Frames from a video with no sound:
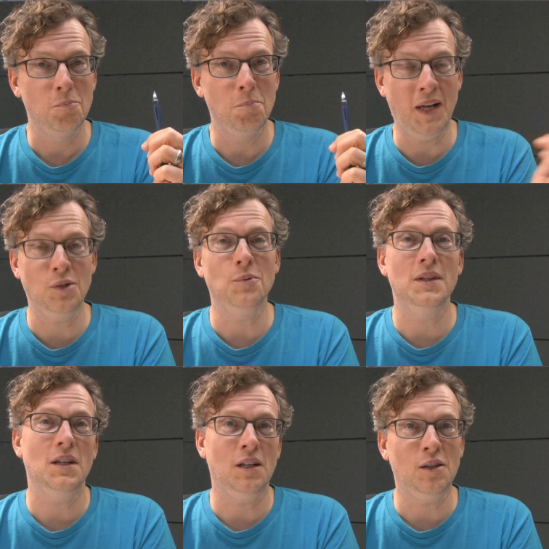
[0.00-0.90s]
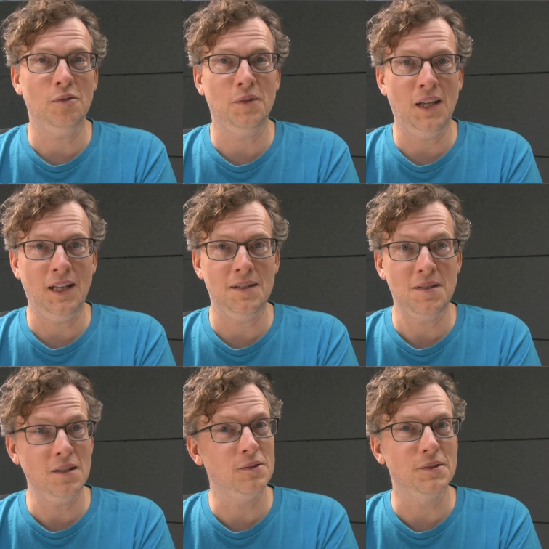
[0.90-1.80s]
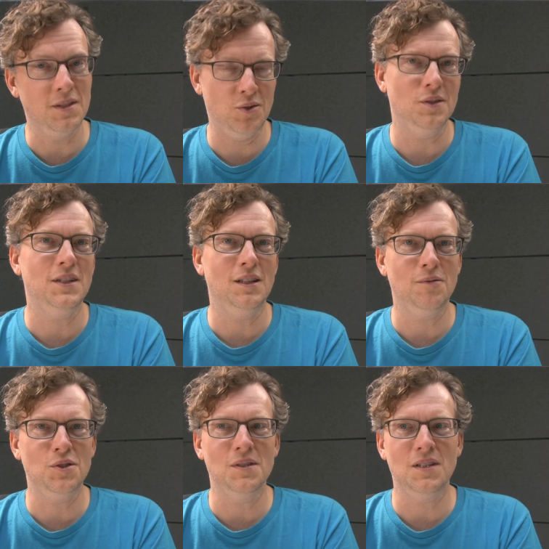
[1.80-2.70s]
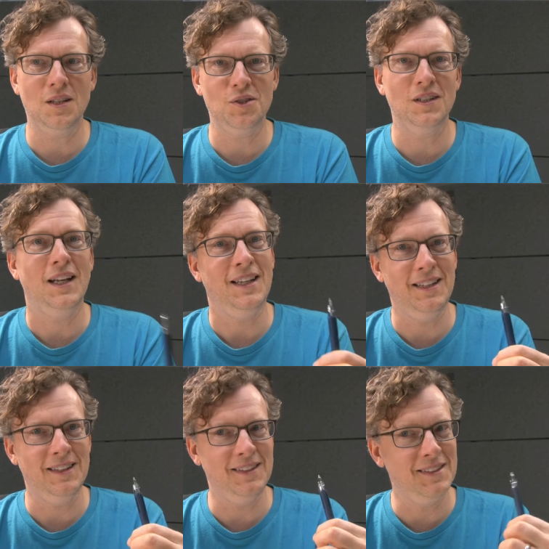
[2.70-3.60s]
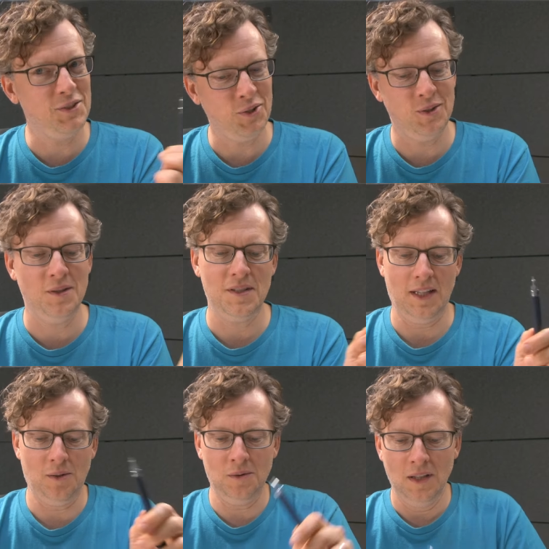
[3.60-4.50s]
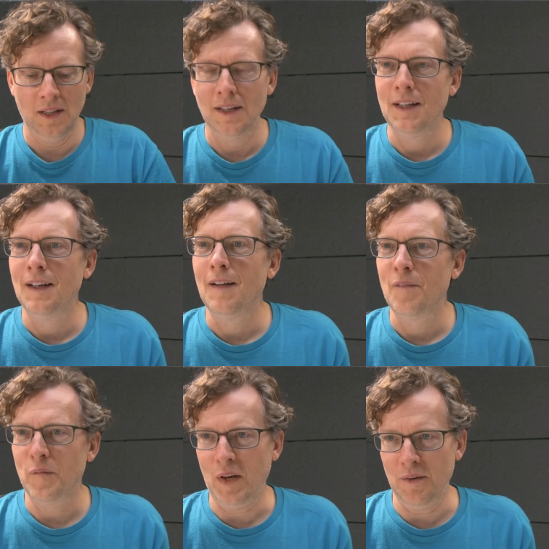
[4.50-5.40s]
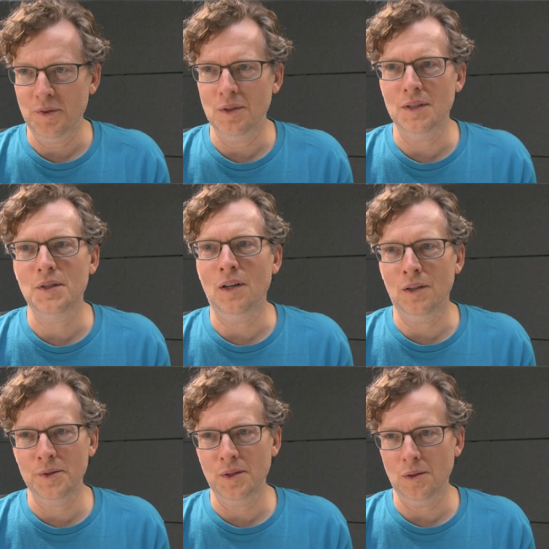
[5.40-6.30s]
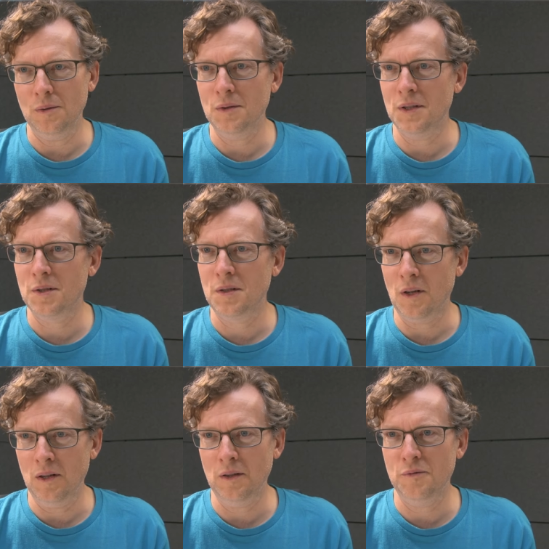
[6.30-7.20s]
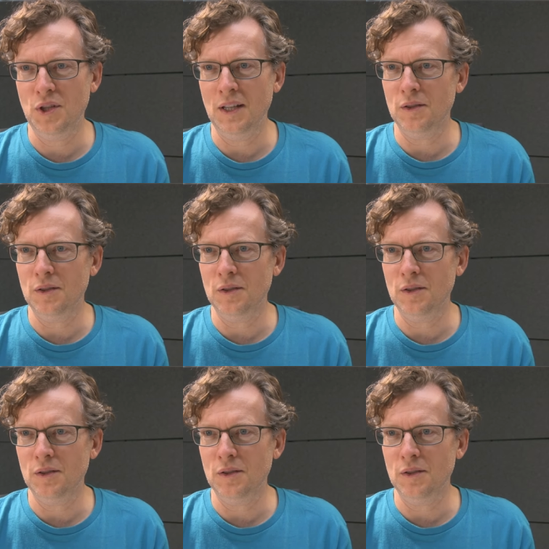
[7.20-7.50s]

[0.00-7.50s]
bandwidth of a single digital television station. And it turns out 530 is also the start of channel